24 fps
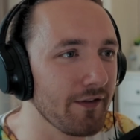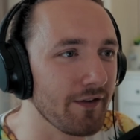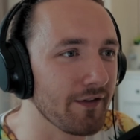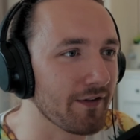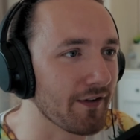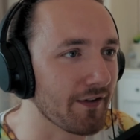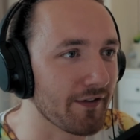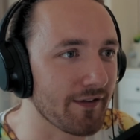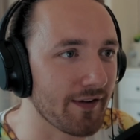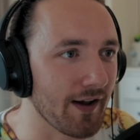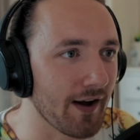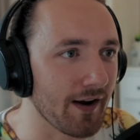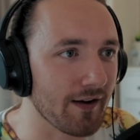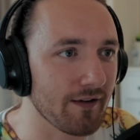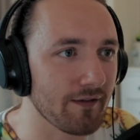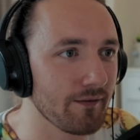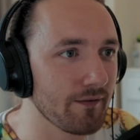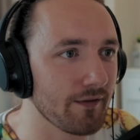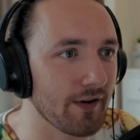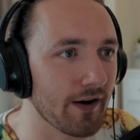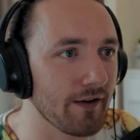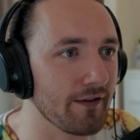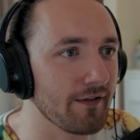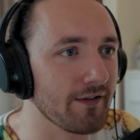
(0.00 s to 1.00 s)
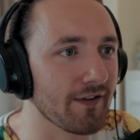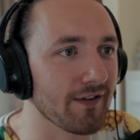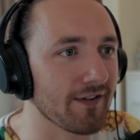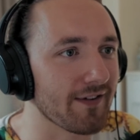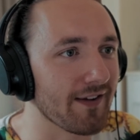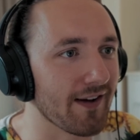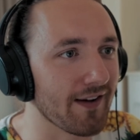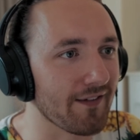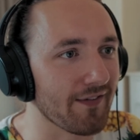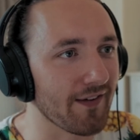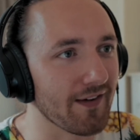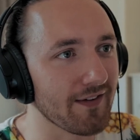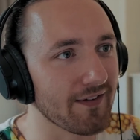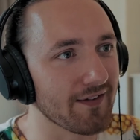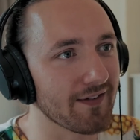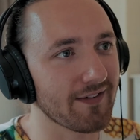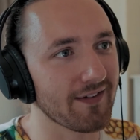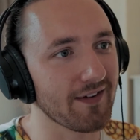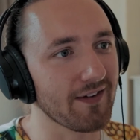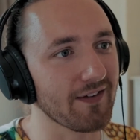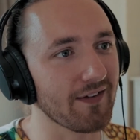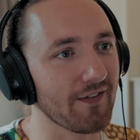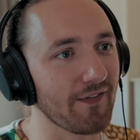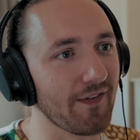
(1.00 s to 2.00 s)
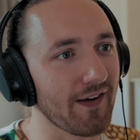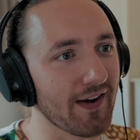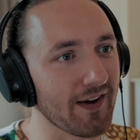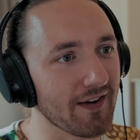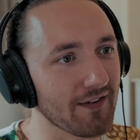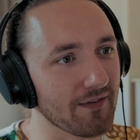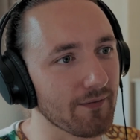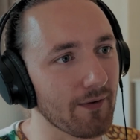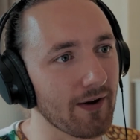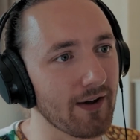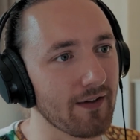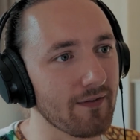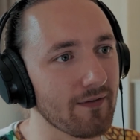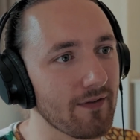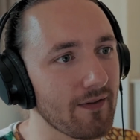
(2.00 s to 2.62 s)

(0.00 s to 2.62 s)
follow us. Don't use a stick thing. Just use your fingers, mate.